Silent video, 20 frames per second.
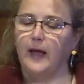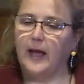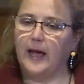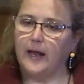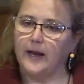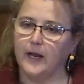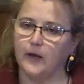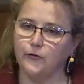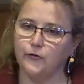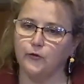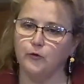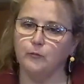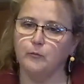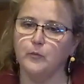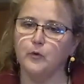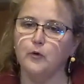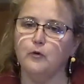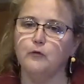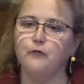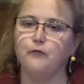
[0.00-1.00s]
And as you
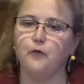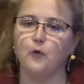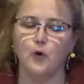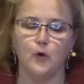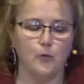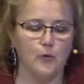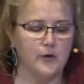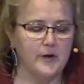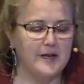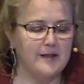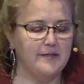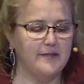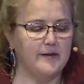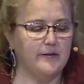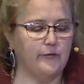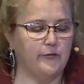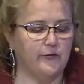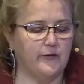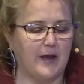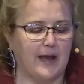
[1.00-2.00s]
move forward in
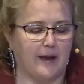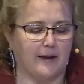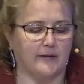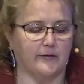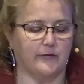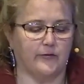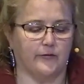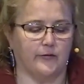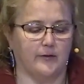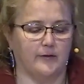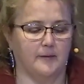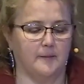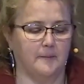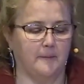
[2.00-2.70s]
this text,